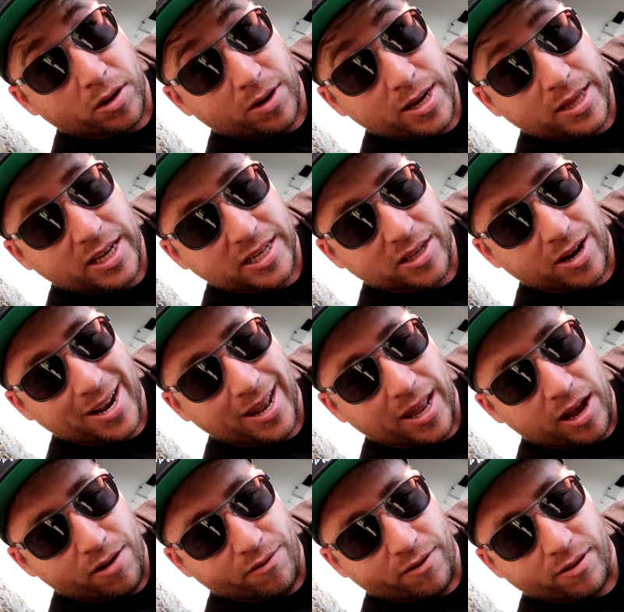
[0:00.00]
three things that I
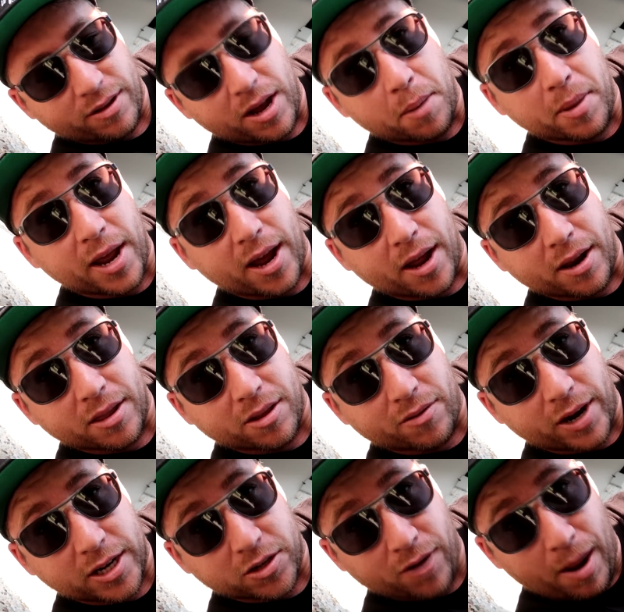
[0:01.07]
love about the
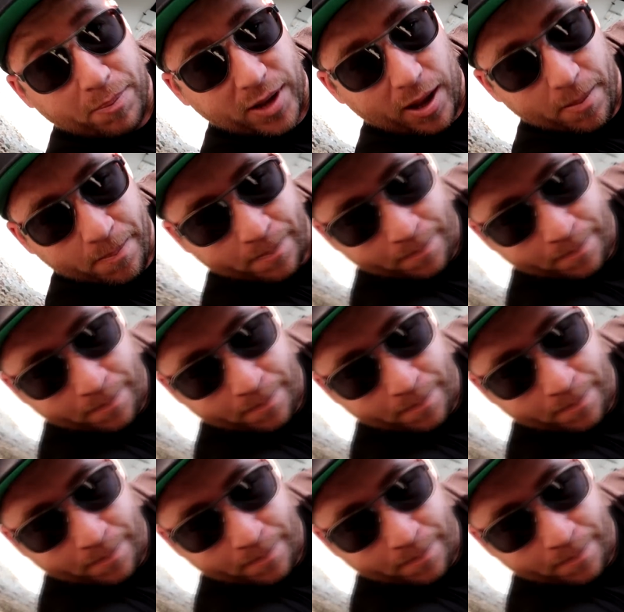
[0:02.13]
Ranger Raptor.